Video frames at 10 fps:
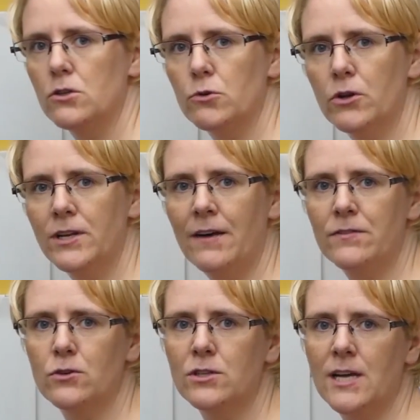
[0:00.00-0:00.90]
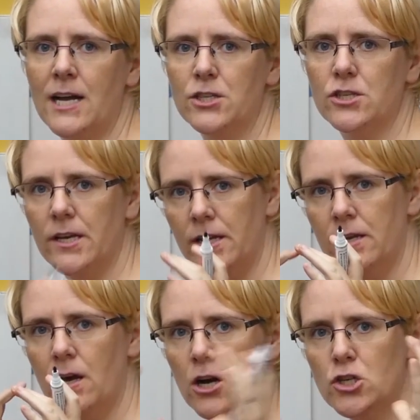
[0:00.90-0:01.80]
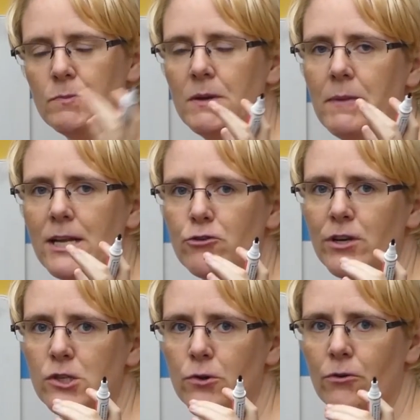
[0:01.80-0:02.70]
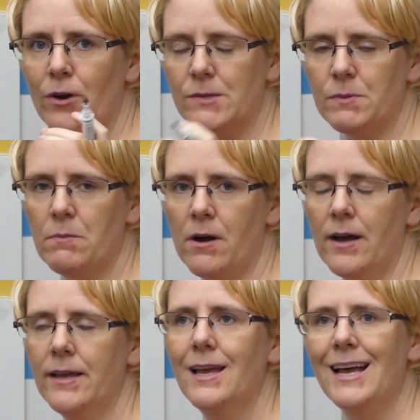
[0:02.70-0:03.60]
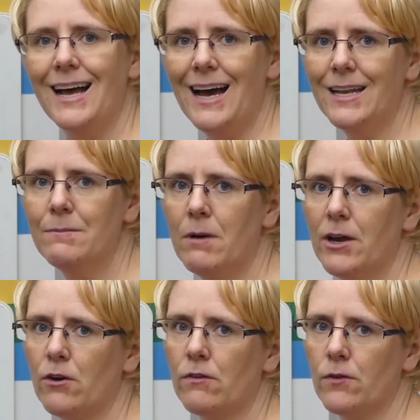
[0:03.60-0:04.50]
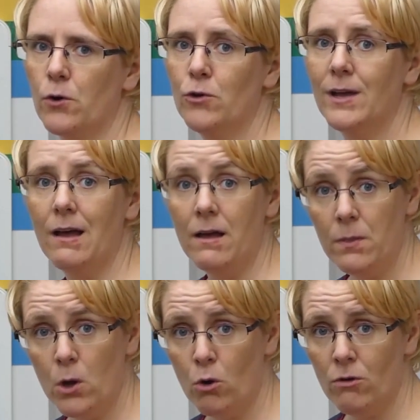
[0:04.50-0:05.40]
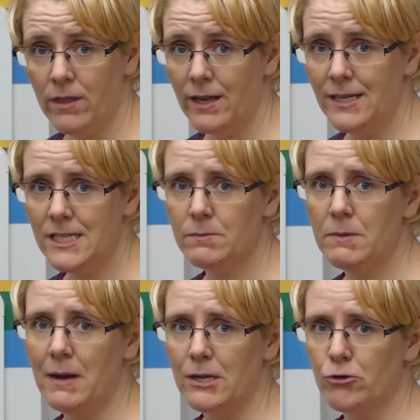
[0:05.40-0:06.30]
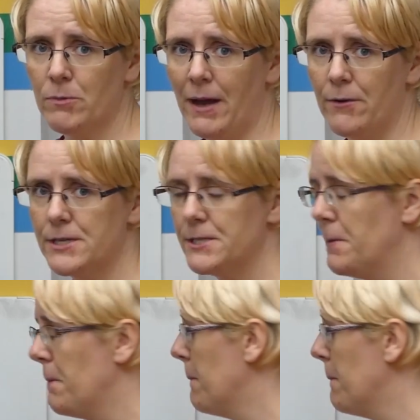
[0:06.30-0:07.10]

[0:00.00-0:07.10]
So we're going to have to attach an RGB matrix to a Raspberry Pi and a microphone, and the whole thing needs to be battery powered.